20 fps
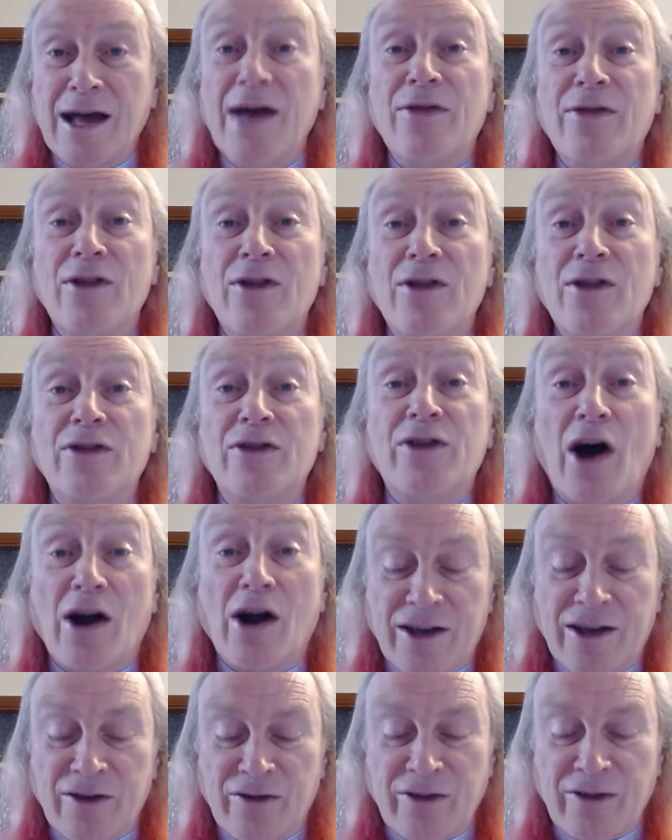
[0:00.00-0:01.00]
In The
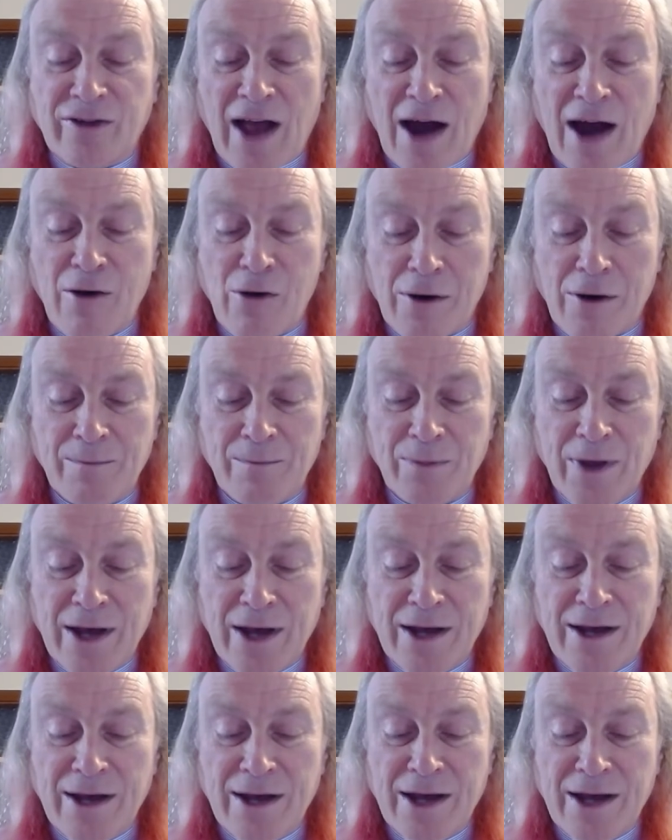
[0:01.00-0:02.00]
Darkest Hour,
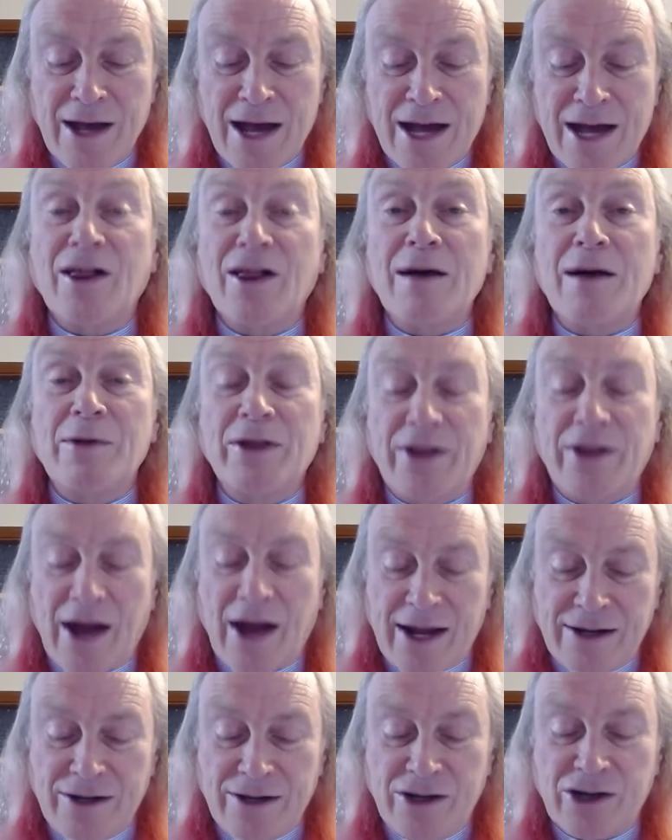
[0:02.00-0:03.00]

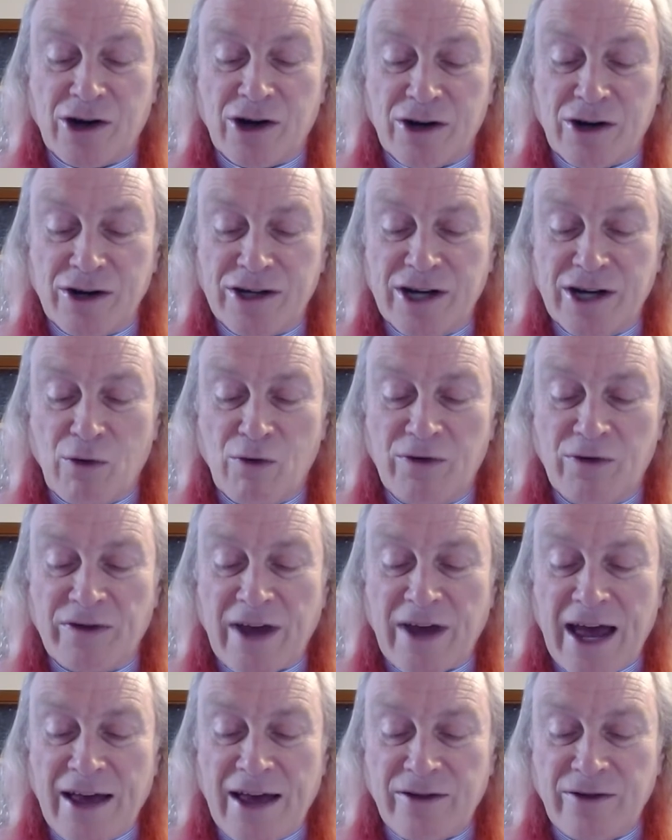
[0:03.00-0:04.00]
Clementine Churchill
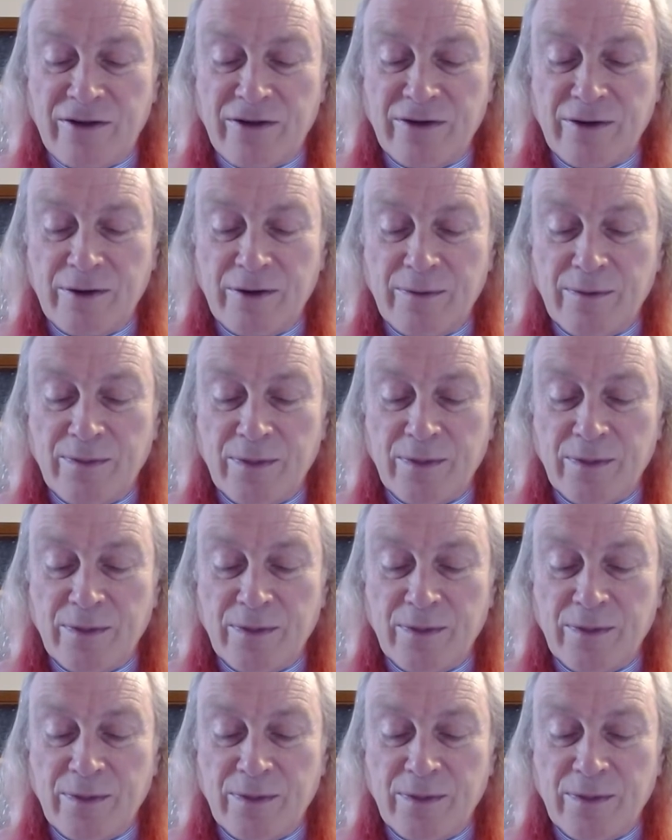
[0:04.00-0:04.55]
says,